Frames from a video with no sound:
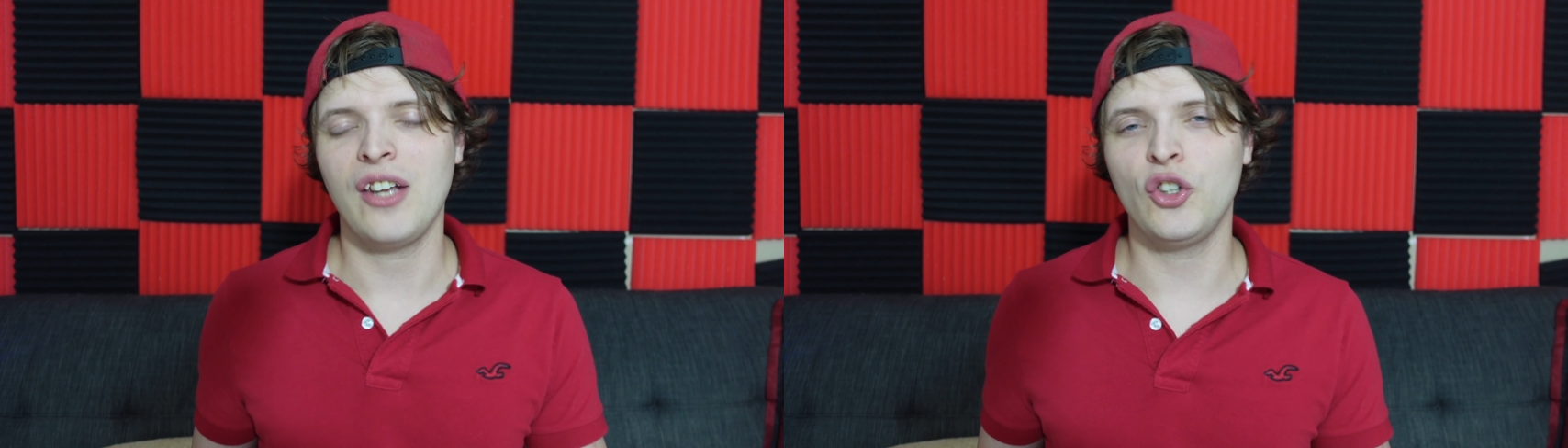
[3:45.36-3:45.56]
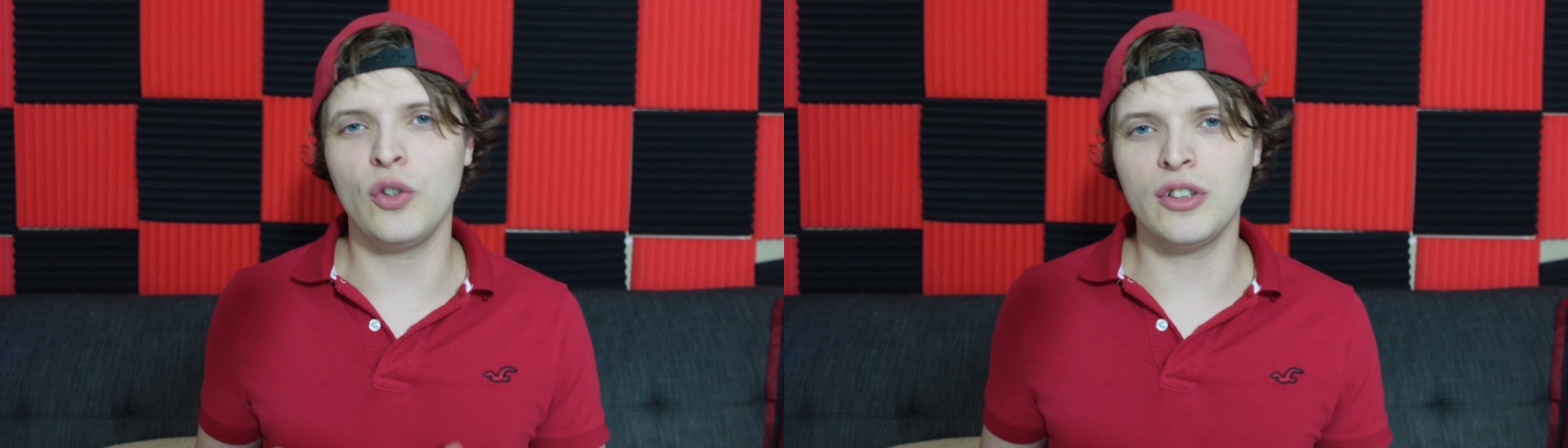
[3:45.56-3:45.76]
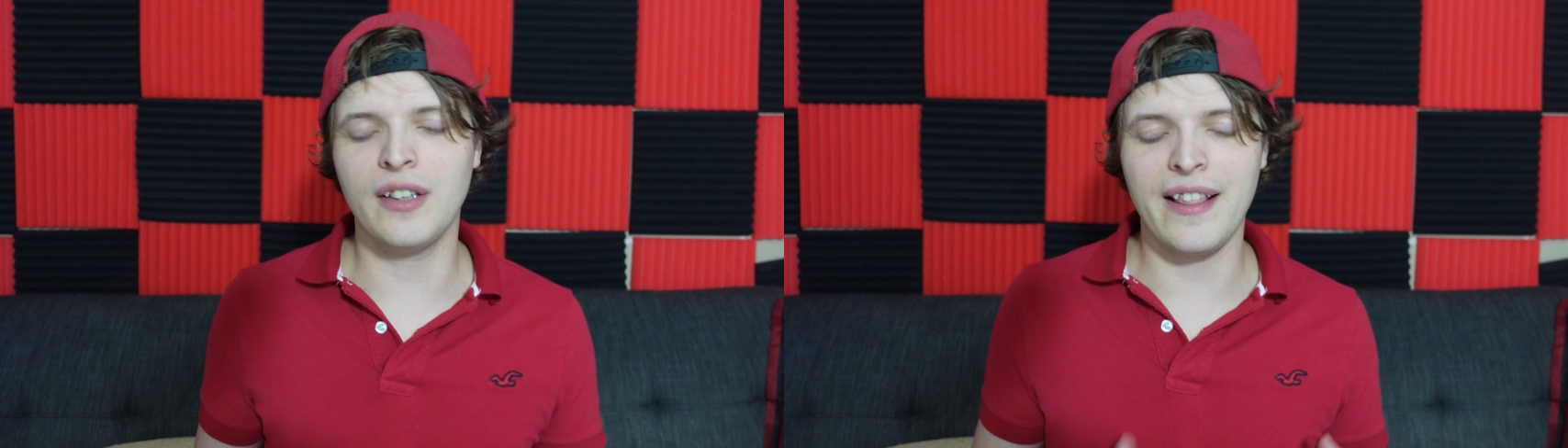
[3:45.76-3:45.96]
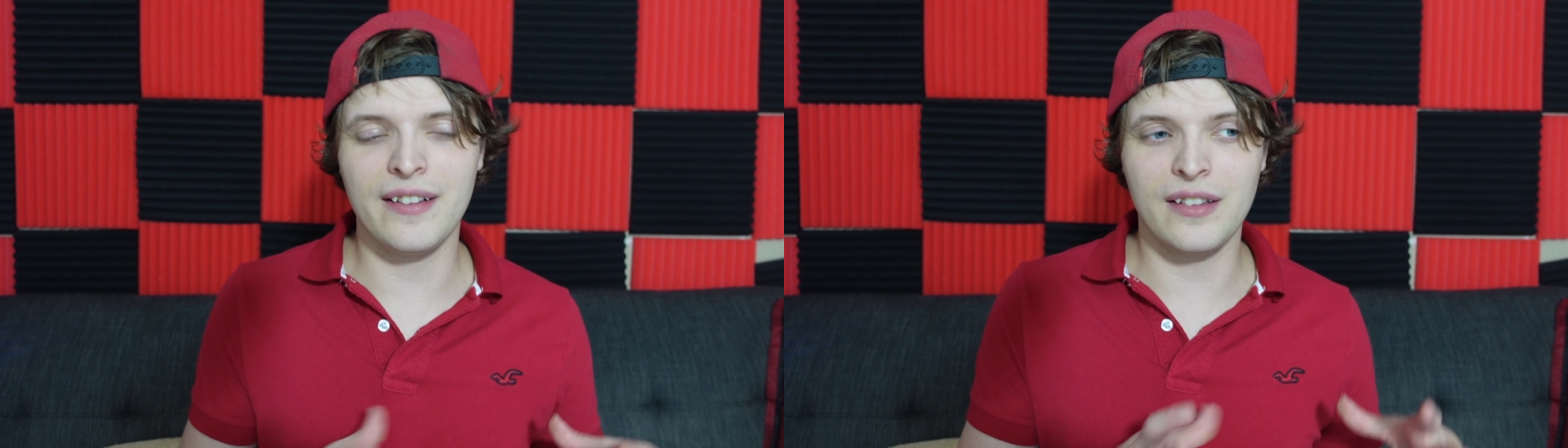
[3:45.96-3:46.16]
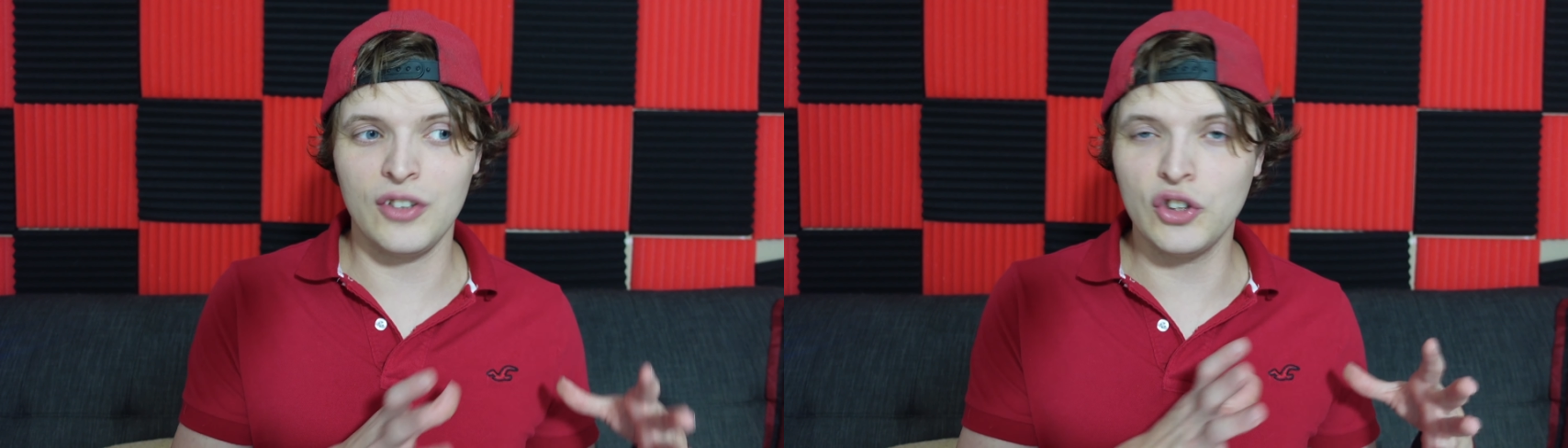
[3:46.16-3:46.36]
you're
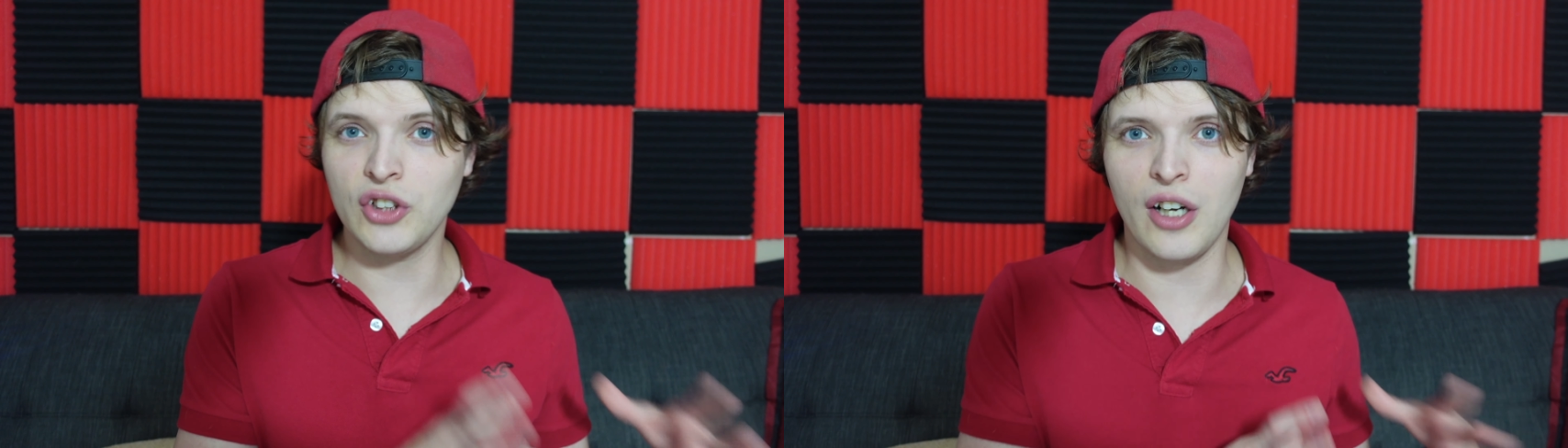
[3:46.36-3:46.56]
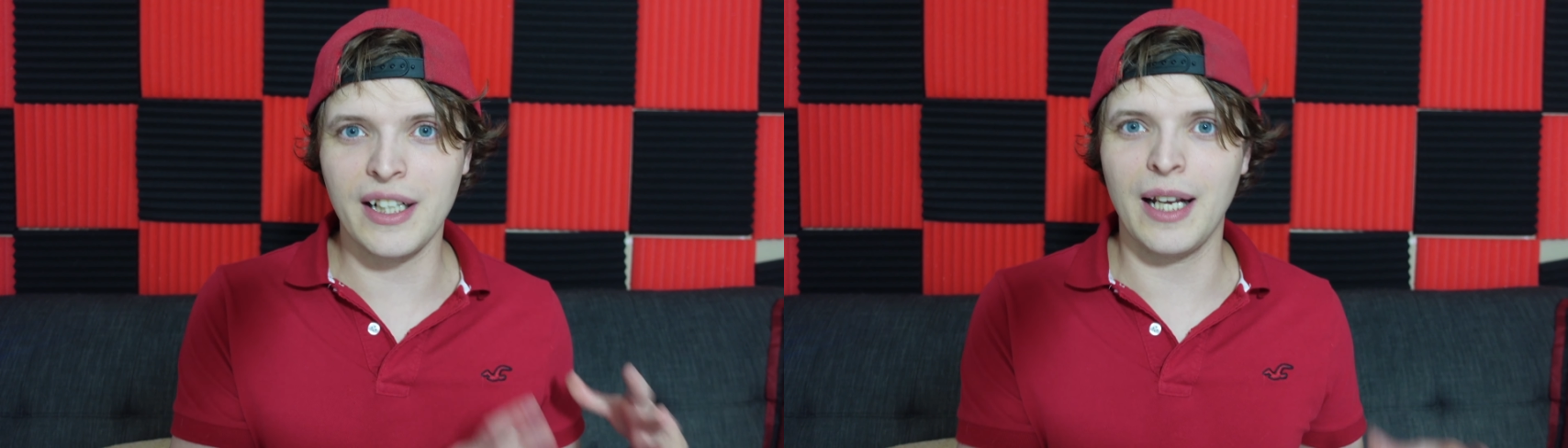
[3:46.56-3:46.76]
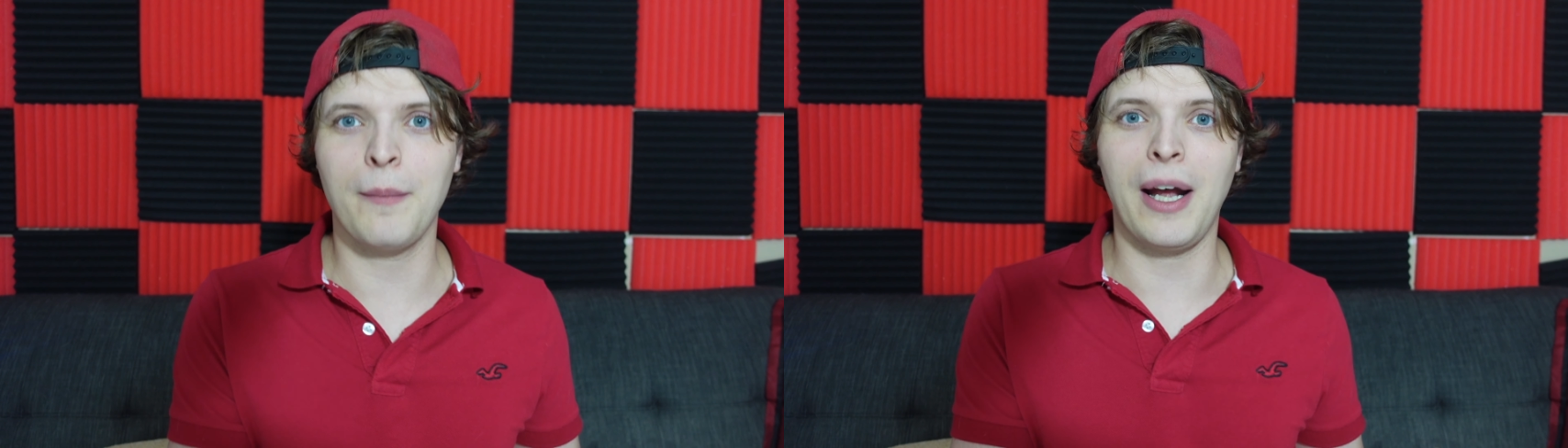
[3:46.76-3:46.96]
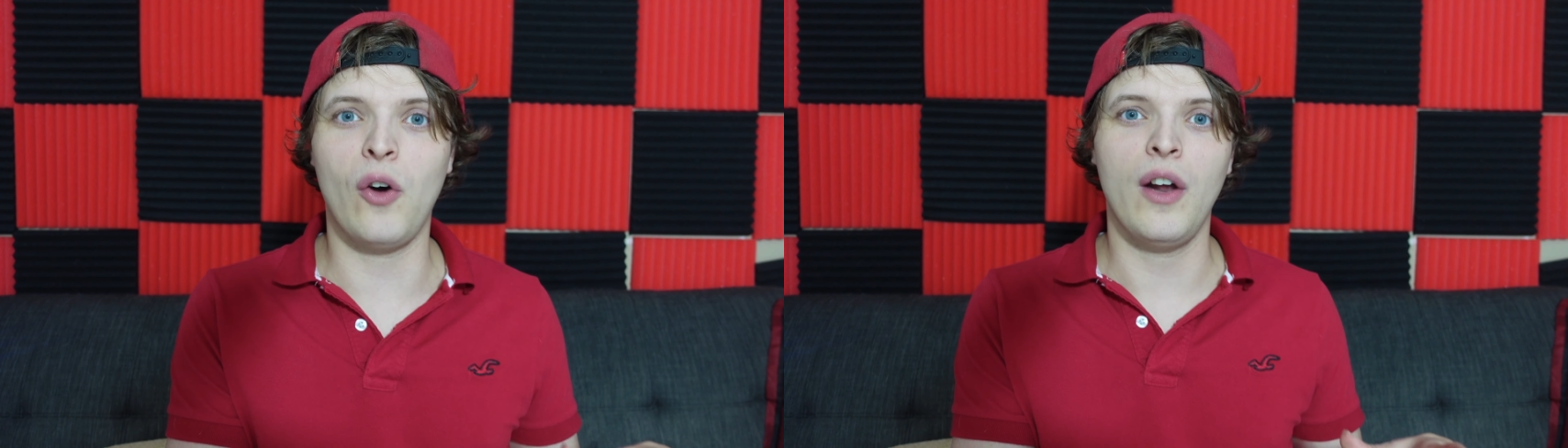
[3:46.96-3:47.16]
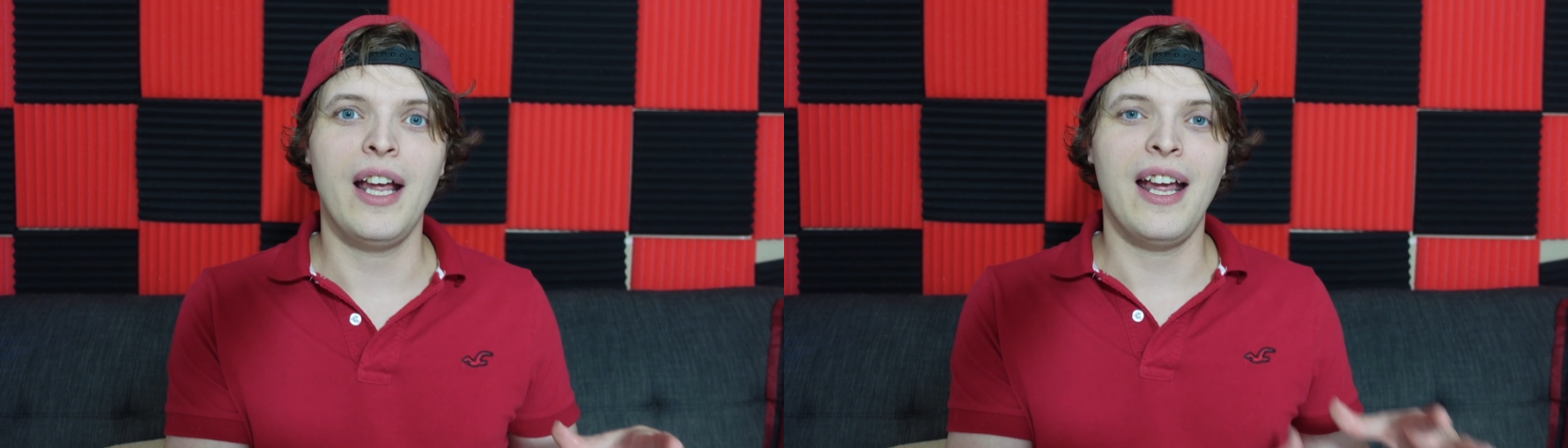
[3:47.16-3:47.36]
You're talking about